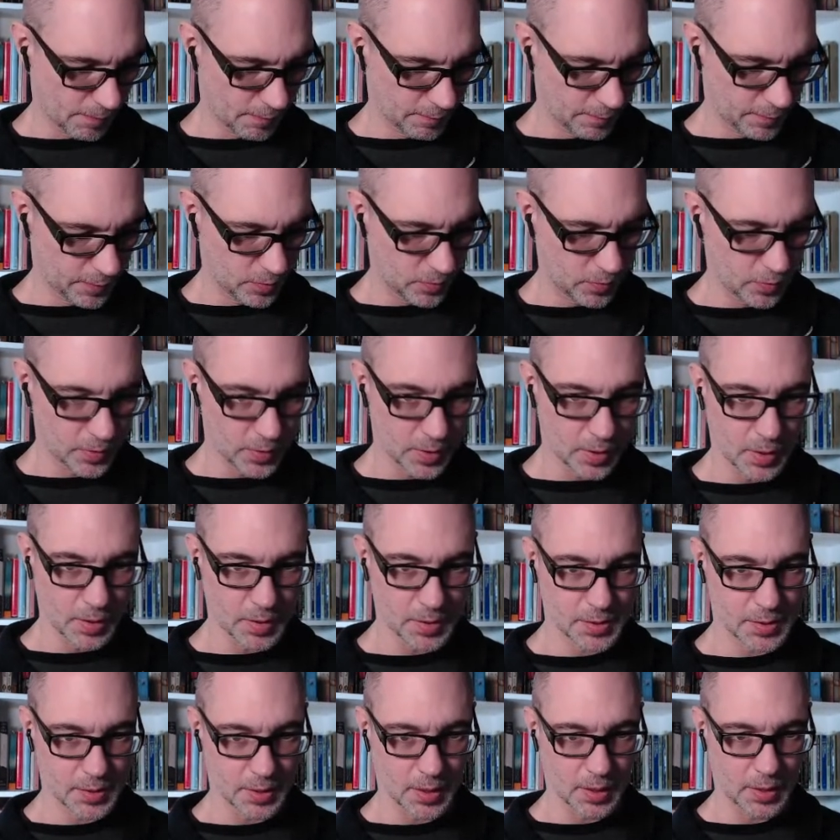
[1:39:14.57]
View
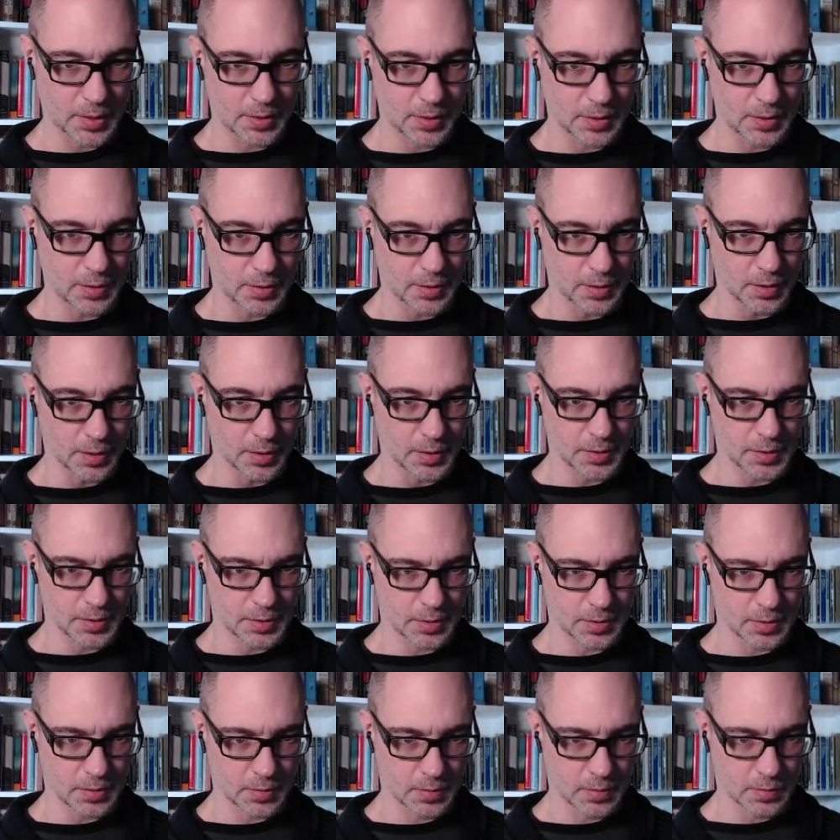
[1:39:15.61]
this. ID this.